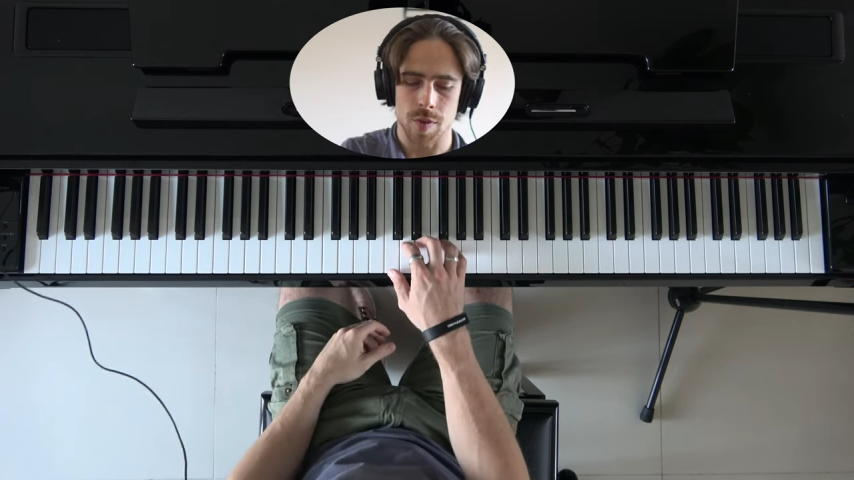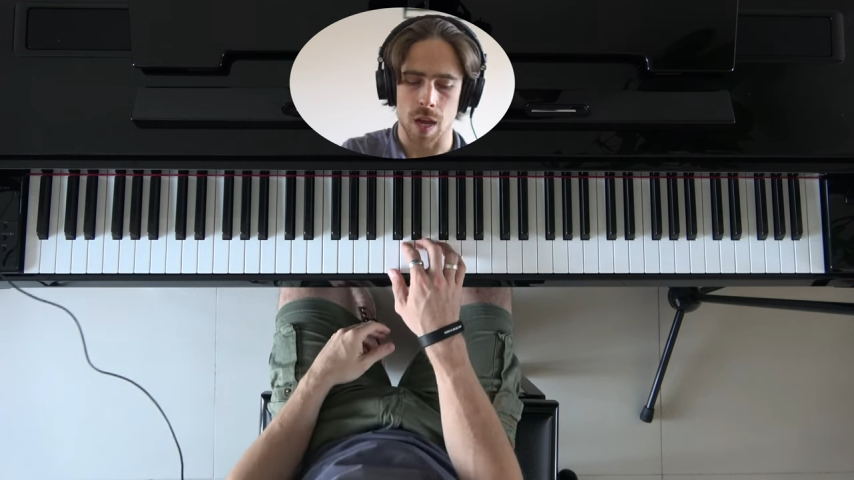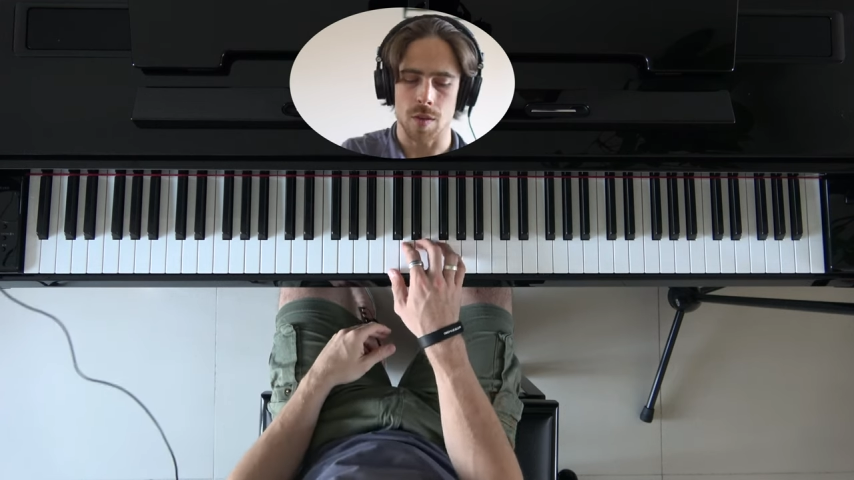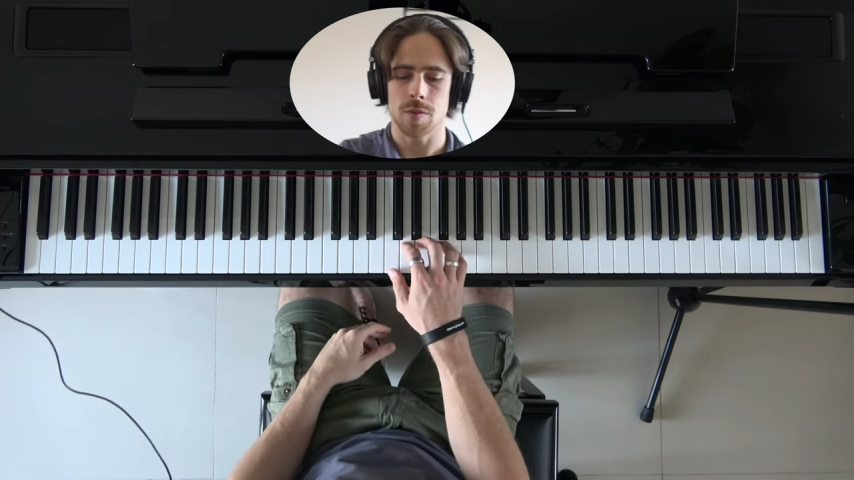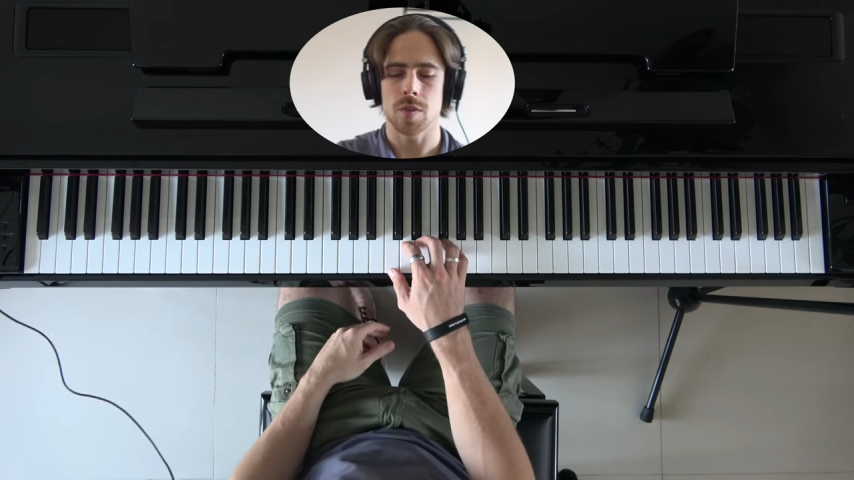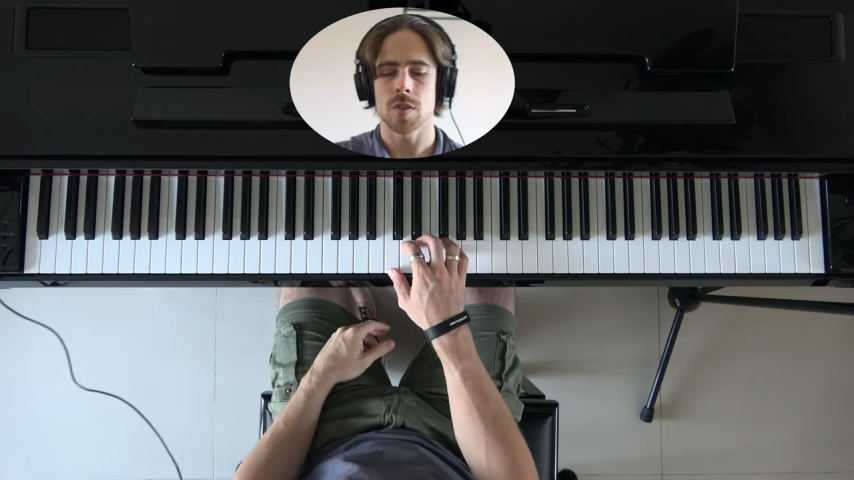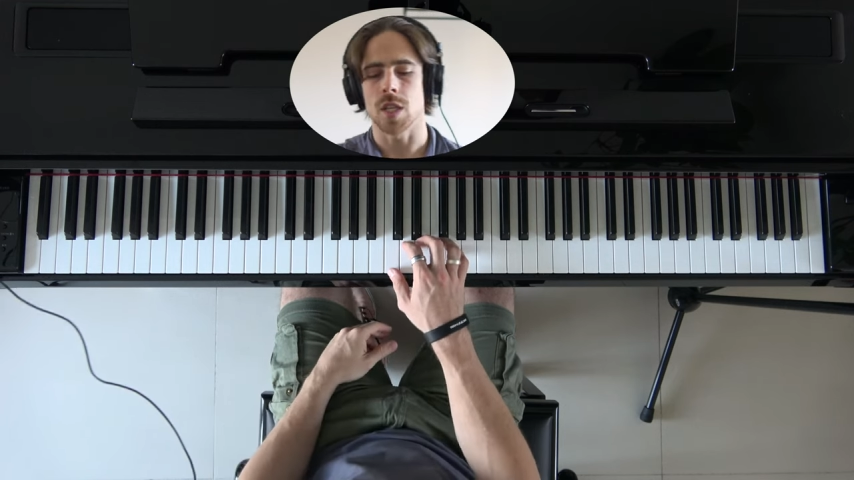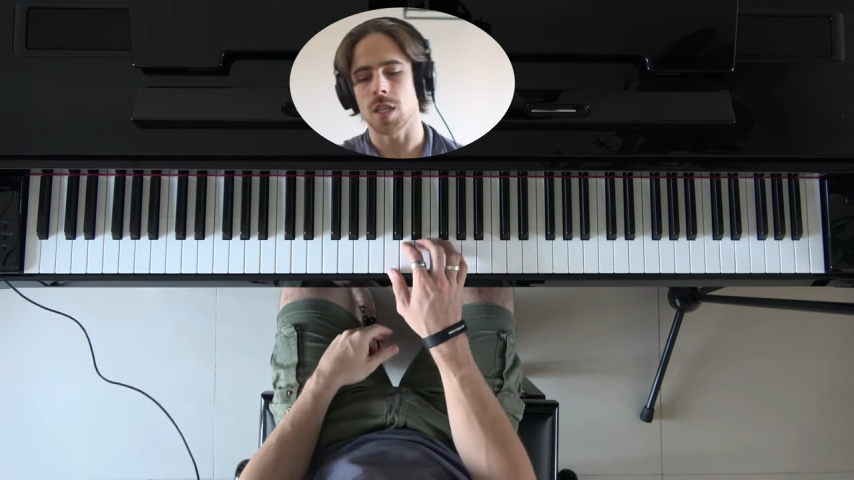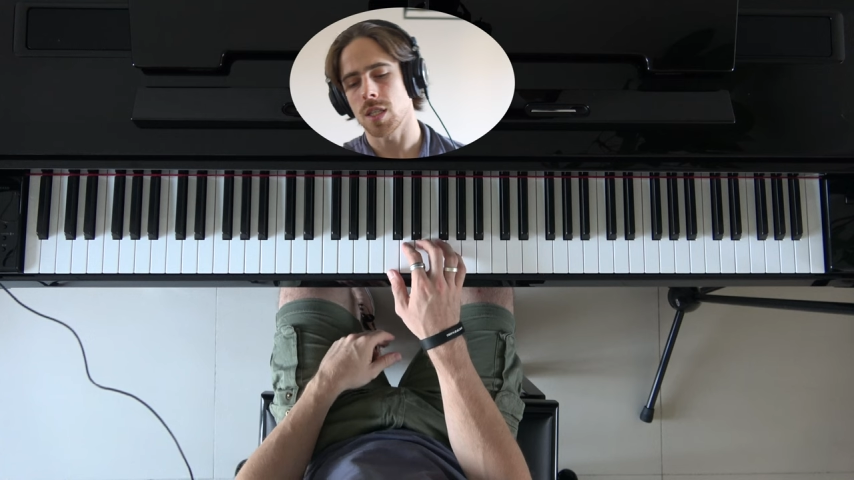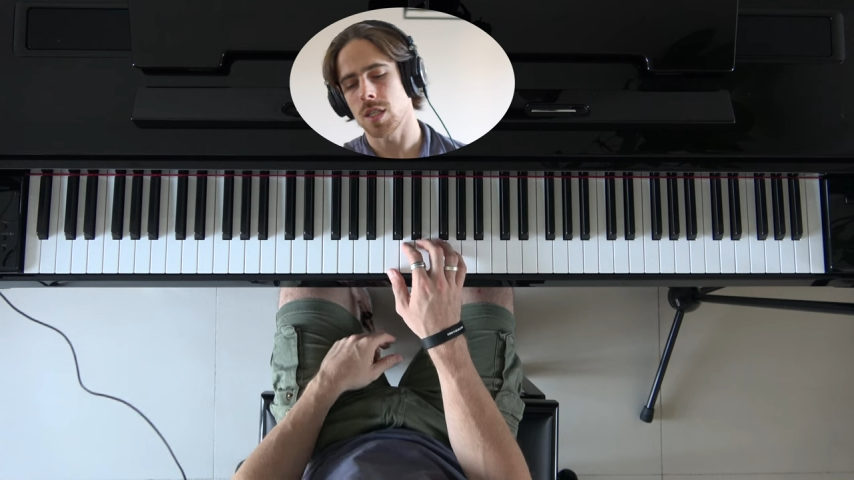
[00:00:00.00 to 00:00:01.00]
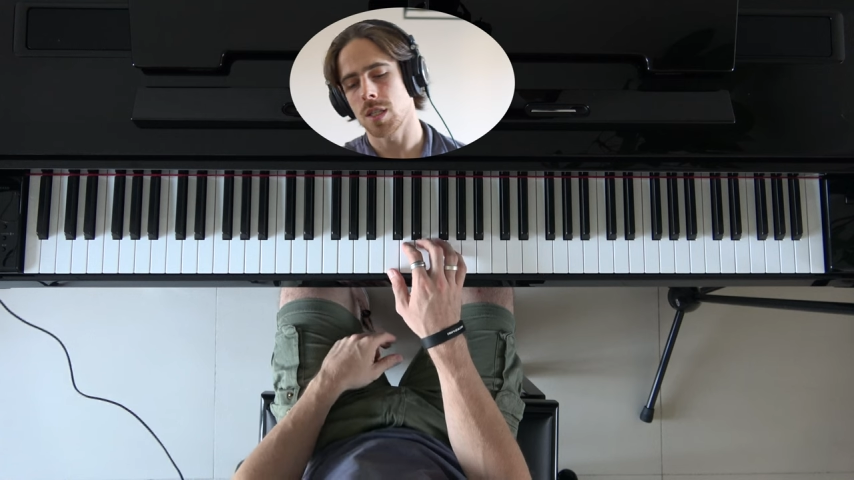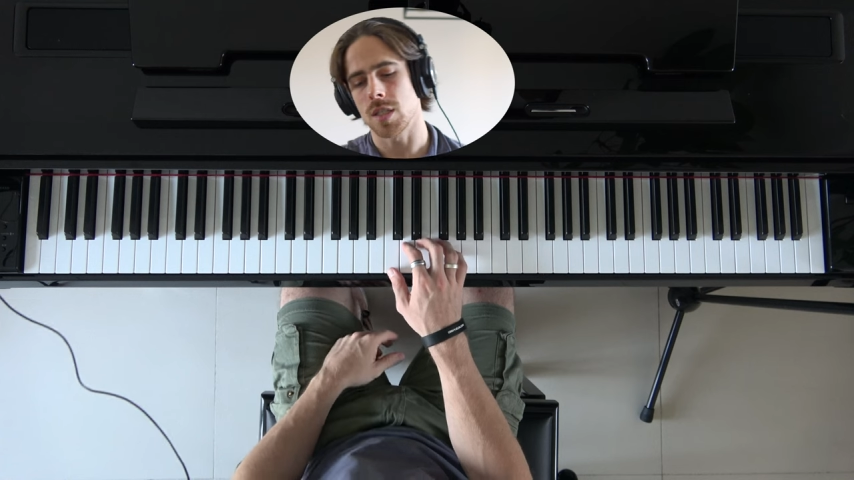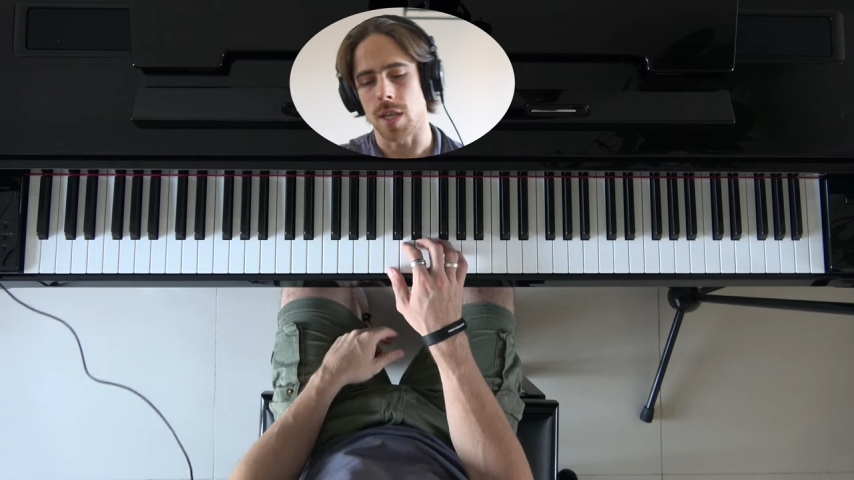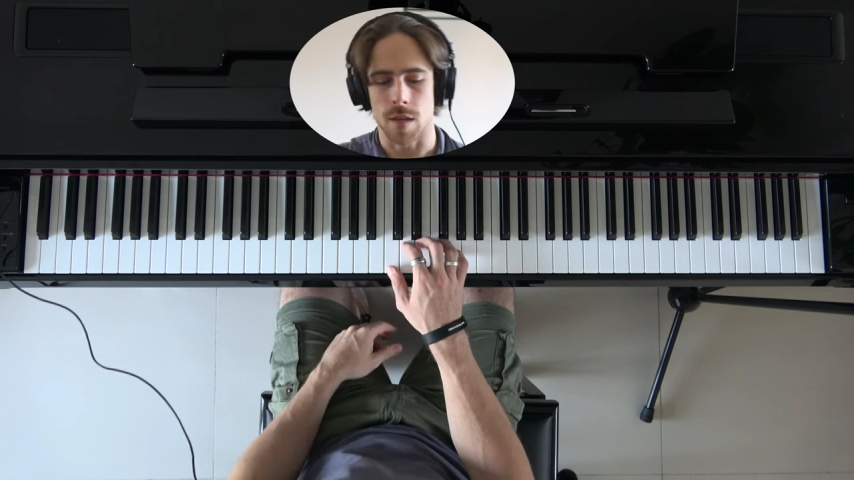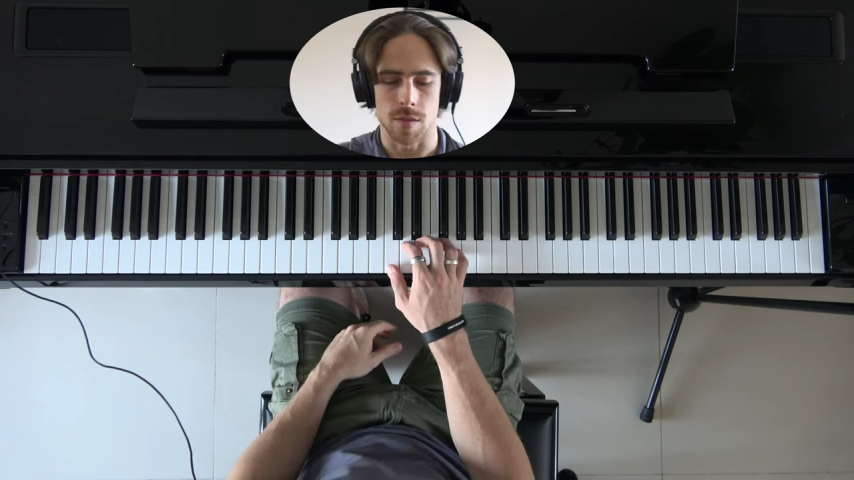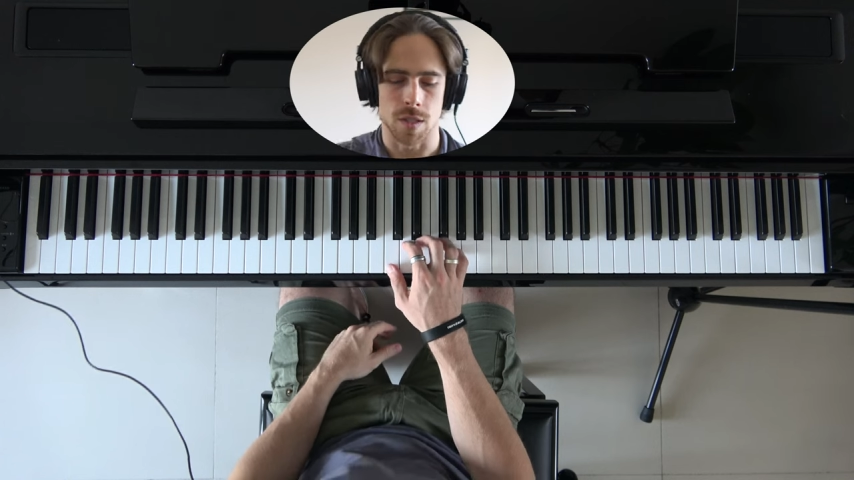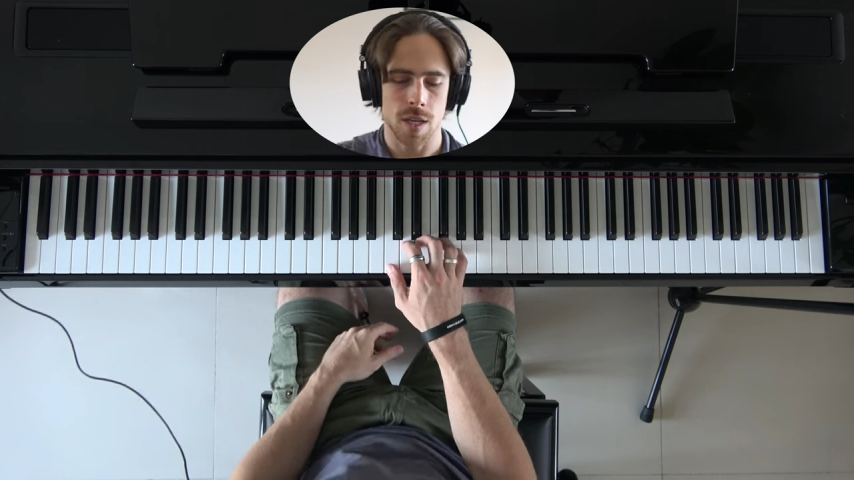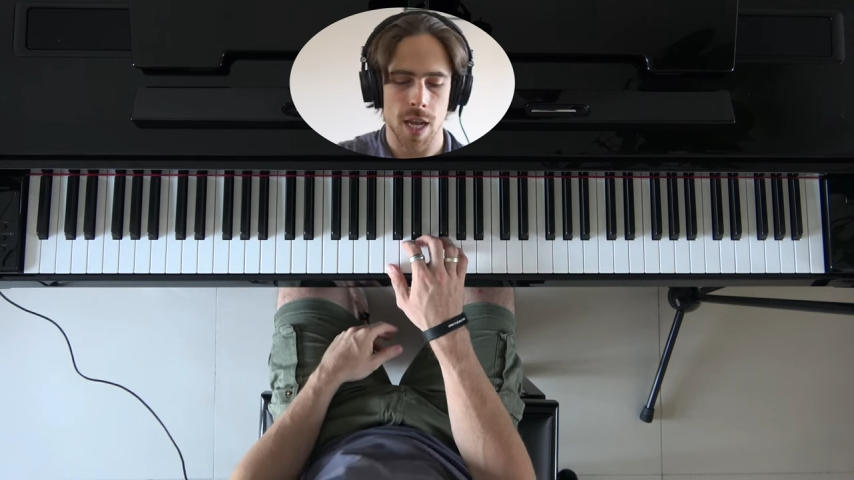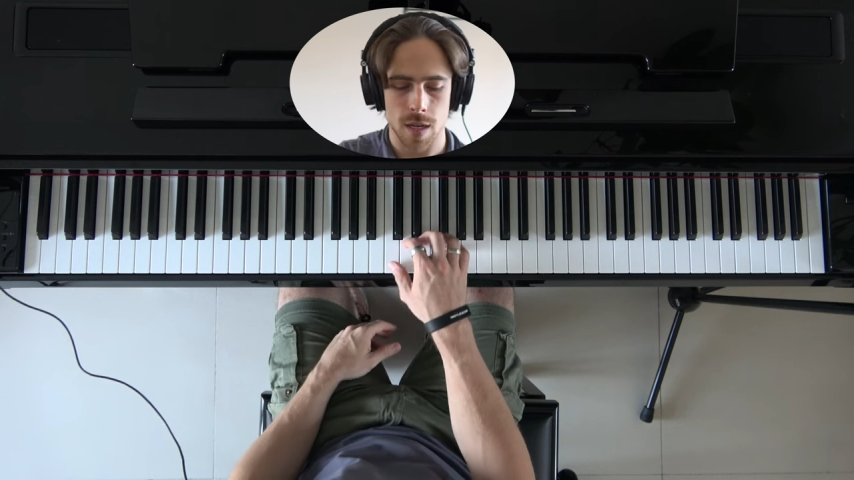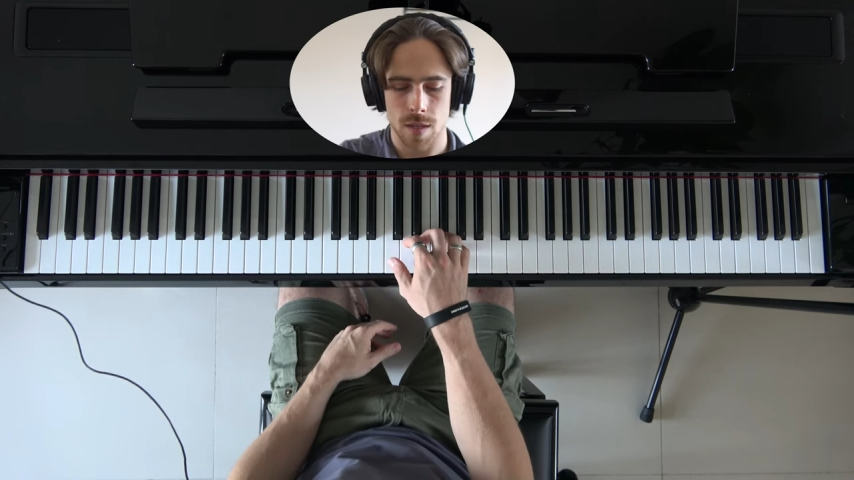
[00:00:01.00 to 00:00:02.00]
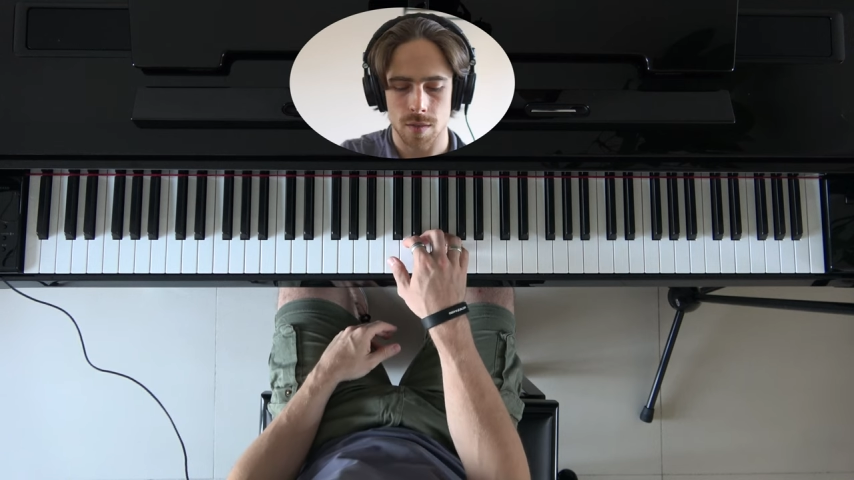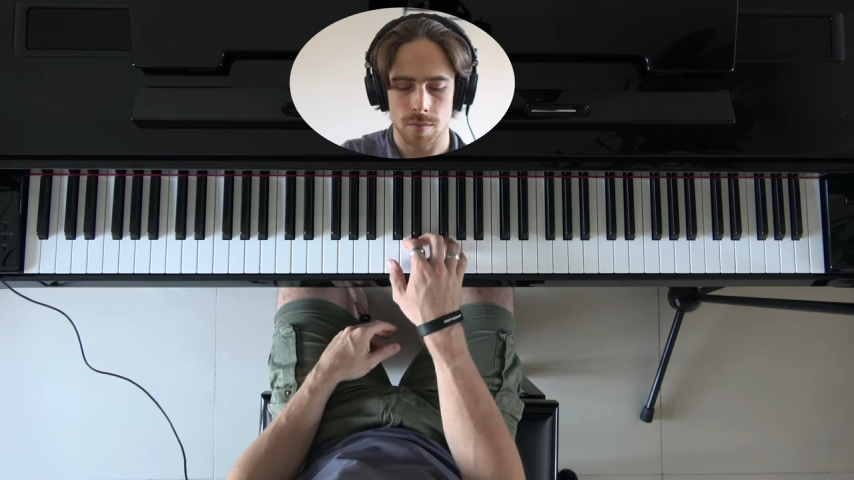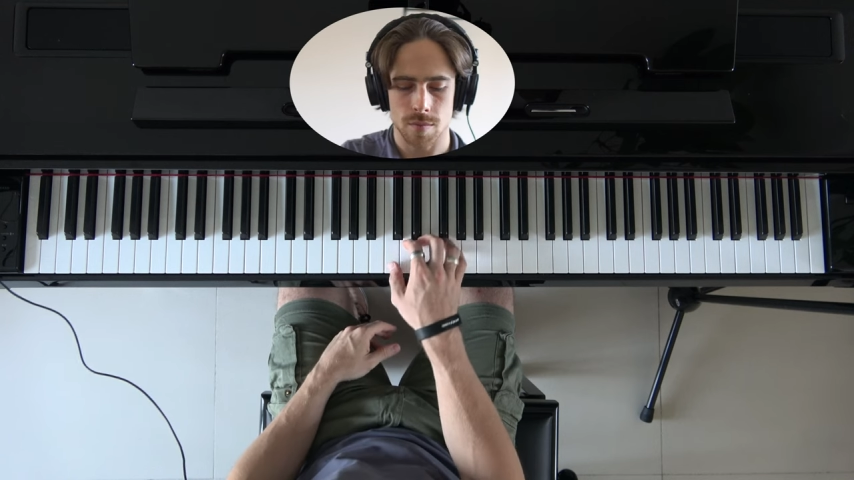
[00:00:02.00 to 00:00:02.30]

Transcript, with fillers: Five, six, seven, eight.